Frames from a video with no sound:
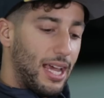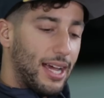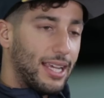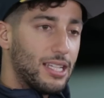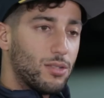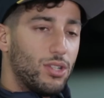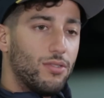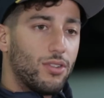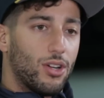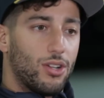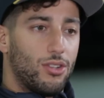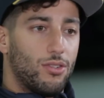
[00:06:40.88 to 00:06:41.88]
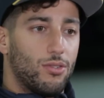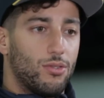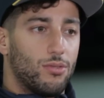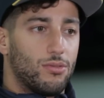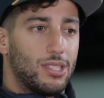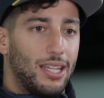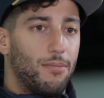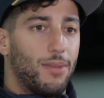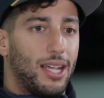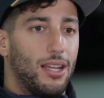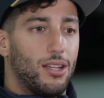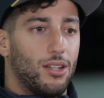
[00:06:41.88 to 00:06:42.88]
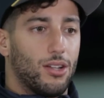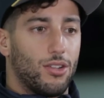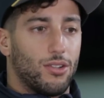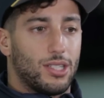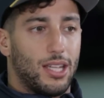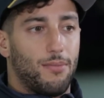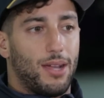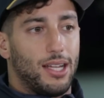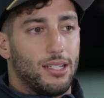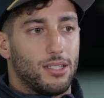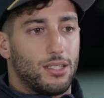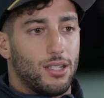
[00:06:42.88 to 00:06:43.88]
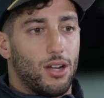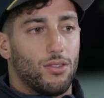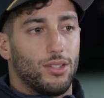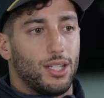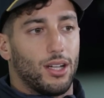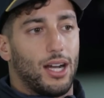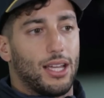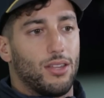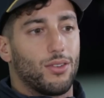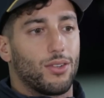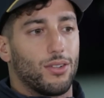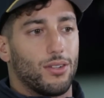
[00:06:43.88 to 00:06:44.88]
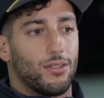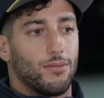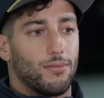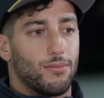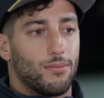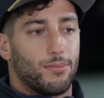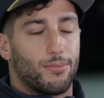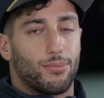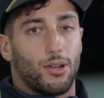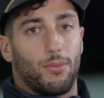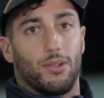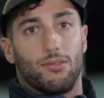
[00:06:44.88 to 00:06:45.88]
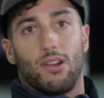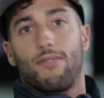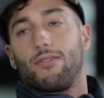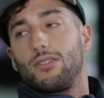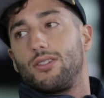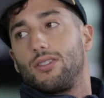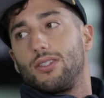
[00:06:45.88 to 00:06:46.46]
yeah, I guess when you've got a new teammate, your teammate is the only guy you can properly reference